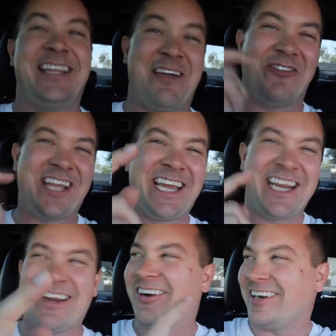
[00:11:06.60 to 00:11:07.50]

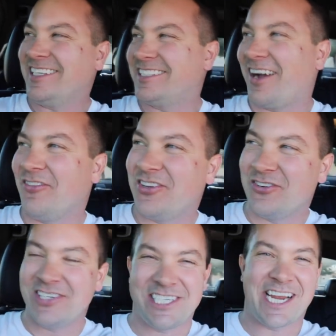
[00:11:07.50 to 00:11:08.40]
Lamborghini Urus, coming
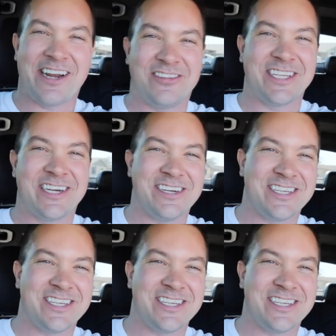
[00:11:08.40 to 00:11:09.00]
to a channel near